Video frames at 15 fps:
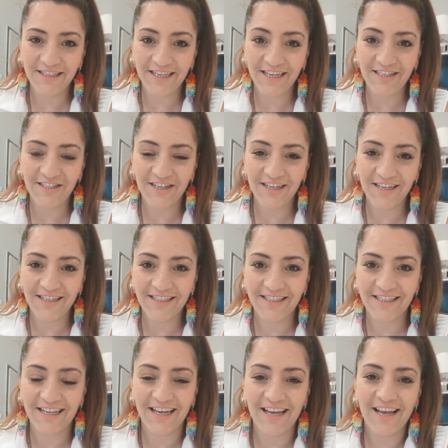
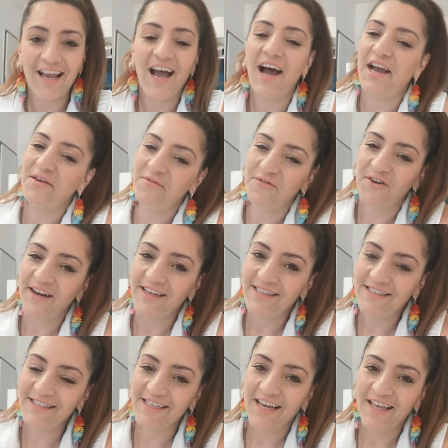teachers, hi
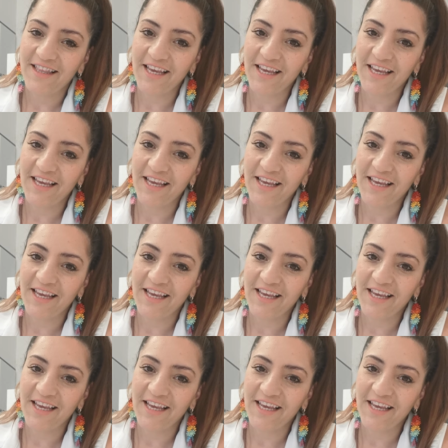friends.